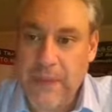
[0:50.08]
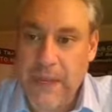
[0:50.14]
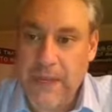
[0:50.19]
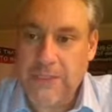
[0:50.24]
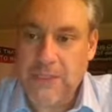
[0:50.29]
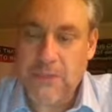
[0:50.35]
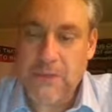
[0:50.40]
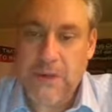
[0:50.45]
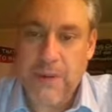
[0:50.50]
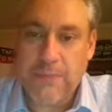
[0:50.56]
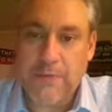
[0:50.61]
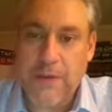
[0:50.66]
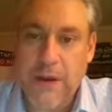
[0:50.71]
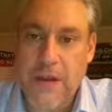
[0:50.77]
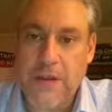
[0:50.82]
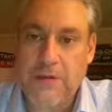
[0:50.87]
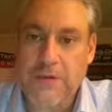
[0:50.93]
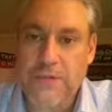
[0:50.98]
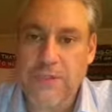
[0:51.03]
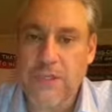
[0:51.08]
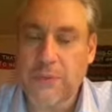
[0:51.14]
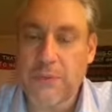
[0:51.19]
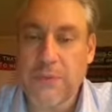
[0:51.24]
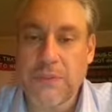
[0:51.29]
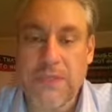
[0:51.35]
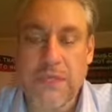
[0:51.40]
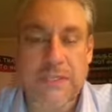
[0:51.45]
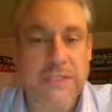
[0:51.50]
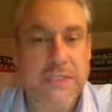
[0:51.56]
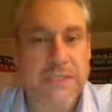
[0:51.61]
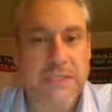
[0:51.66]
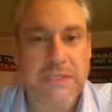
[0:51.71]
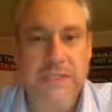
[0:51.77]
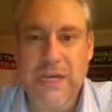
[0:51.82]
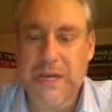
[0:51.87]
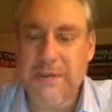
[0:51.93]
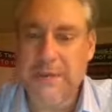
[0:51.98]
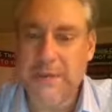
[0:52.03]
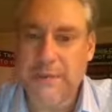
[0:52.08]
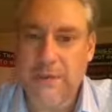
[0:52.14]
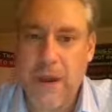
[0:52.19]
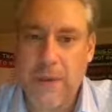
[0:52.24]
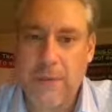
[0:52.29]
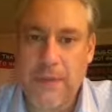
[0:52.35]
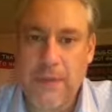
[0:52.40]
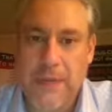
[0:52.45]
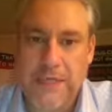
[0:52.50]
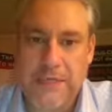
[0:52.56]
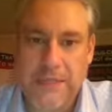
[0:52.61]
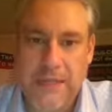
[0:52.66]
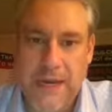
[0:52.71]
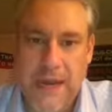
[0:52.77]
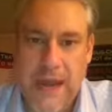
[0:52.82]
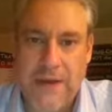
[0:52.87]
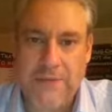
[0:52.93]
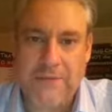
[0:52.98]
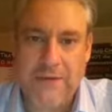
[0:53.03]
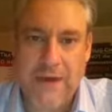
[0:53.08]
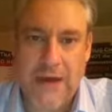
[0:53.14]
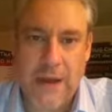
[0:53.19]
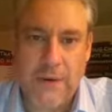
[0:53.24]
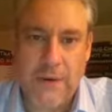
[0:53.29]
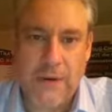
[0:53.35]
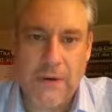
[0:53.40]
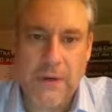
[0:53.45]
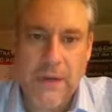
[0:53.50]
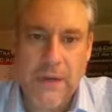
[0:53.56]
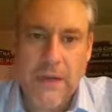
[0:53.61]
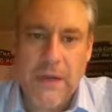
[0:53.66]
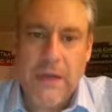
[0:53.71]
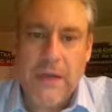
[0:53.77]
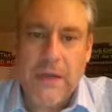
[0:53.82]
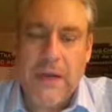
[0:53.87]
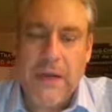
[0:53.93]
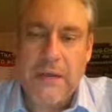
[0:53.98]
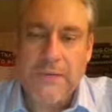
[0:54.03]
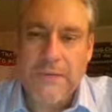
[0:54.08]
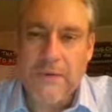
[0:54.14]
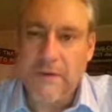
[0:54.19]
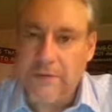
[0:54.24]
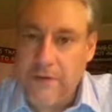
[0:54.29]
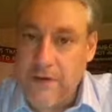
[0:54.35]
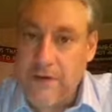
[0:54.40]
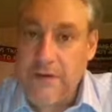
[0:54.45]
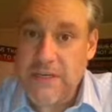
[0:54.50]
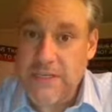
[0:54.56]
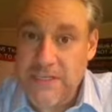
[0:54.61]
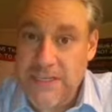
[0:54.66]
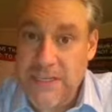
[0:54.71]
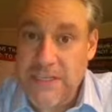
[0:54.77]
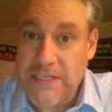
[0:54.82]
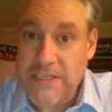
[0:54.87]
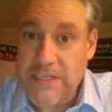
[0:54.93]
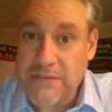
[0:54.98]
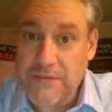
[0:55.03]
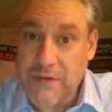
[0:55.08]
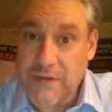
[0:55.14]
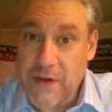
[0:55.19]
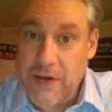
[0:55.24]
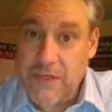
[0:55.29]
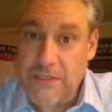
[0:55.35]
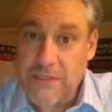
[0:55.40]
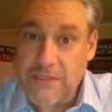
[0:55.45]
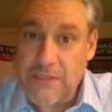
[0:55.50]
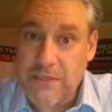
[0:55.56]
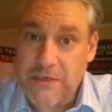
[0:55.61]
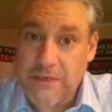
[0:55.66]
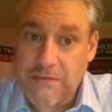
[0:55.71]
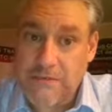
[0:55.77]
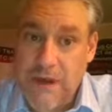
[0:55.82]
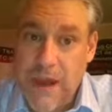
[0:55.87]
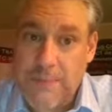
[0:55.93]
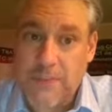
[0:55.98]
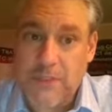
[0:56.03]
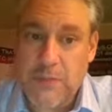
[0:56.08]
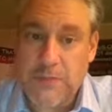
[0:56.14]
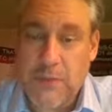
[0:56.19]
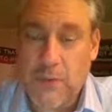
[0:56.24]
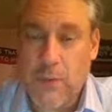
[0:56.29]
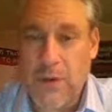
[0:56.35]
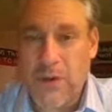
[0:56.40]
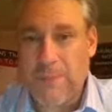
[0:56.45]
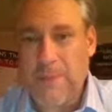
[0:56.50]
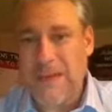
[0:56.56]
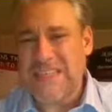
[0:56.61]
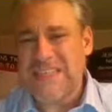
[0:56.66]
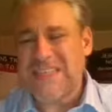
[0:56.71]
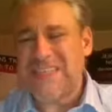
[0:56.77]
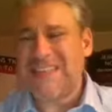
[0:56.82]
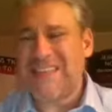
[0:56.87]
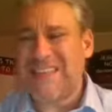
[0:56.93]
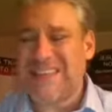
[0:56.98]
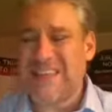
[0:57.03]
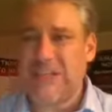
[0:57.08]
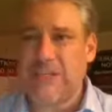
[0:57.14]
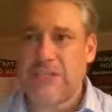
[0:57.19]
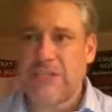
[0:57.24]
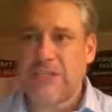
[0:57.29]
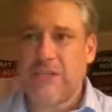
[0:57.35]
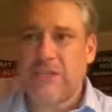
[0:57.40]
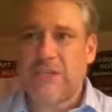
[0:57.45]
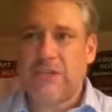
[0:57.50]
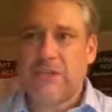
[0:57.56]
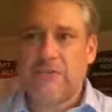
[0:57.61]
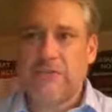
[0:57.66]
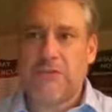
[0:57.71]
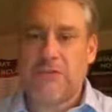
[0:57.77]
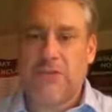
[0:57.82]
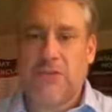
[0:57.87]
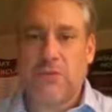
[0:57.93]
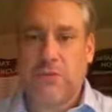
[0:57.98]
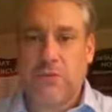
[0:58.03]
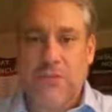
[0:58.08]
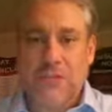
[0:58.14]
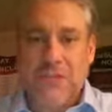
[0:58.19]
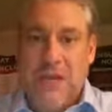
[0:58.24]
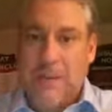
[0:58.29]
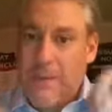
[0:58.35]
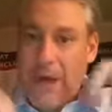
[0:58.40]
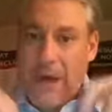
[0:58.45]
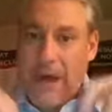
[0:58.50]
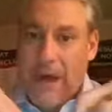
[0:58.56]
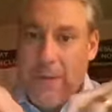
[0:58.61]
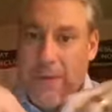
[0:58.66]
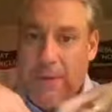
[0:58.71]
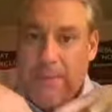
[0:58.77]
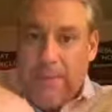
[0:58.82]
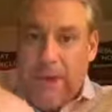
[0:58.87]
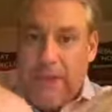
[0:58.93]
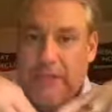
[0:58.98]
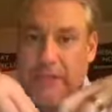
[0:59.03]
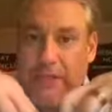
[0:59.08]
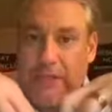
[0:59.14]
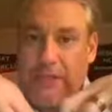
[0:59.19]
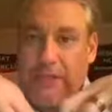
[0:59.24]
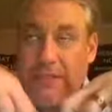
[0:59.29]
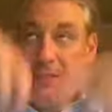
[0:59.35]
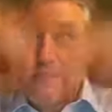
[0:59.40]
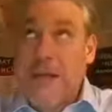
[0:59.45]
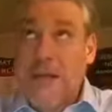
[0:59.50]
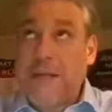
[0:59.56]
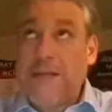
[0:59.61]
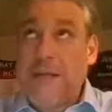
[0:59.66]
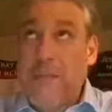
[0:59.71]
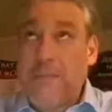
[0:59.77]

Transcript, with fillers: and so I pray you stick with us. This is going to be probably less than a half an hour. Uh, there are various teachings, of course, on the rapture, but what it basically teaches is that Christians will somehow be magically sucked